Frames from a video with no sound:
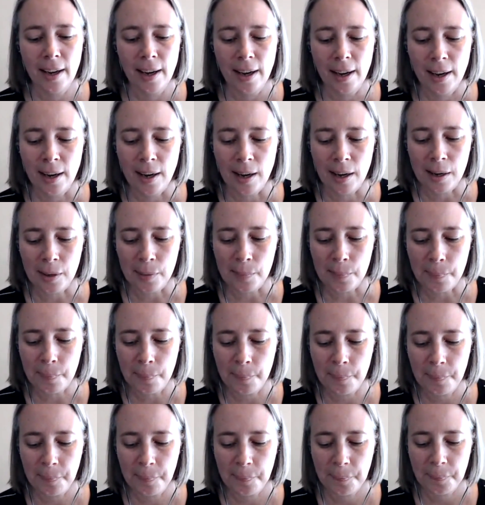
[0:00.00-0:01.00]

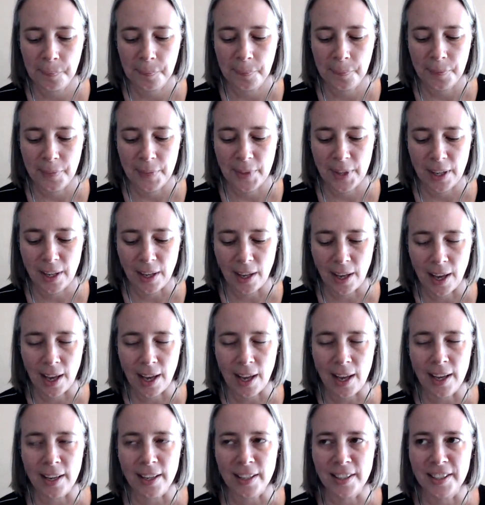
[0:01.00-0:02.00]

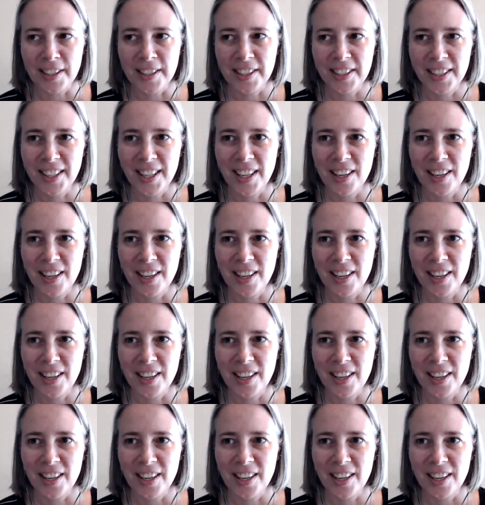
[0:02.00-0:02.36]
And